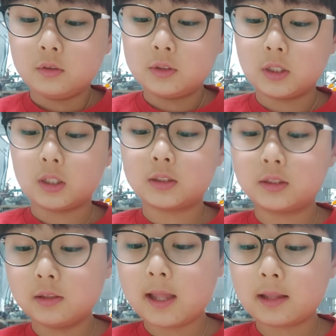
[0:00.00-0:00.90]

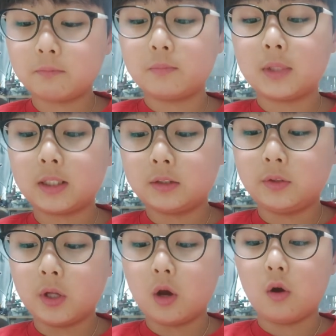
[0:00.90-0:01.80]
Just let me
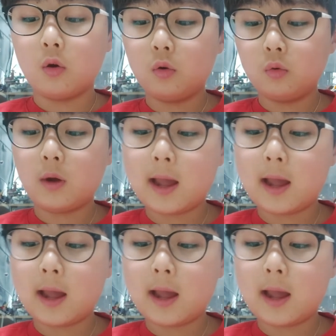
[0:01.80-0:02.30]
know,